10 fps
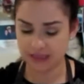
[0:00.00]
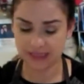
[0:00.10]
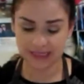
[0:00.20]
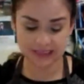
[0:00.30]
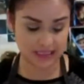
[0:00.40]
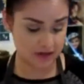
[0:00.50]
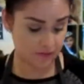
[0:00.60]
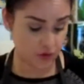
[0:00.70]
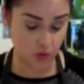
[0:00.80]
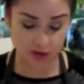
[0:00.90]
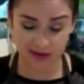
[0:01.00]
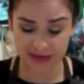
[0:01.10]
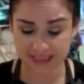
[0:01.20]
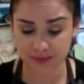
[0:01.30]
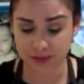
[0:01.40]
Like I said, if you are an
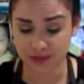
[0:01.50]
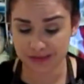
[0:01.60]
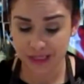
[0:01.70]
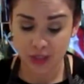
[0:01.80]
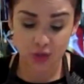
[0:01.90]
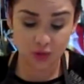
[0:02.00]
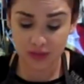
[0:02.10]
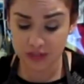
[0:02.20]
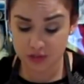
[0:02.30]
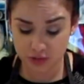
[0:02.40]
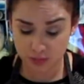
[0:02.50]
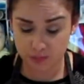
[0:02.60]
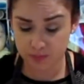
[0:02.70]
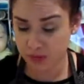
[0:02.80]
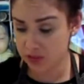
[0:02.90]
expert, you don't need to
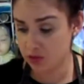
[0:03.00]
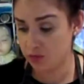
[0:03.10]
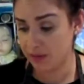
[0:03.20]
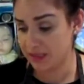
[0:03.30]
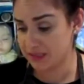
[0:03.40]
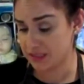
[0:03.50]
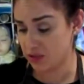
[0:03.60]
put toothpicks.